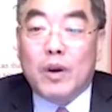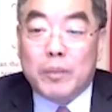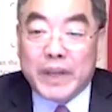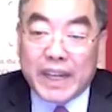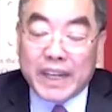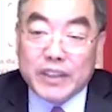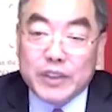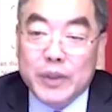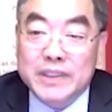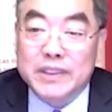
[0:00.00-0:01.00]

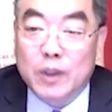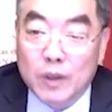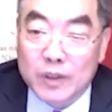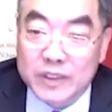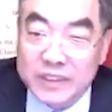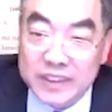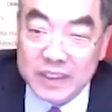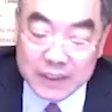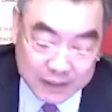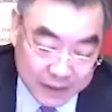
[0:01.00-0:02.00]
billion,
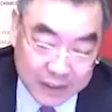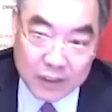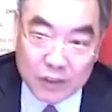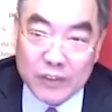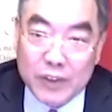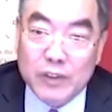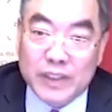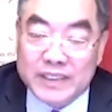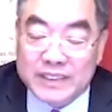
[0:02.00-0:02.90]
although it's a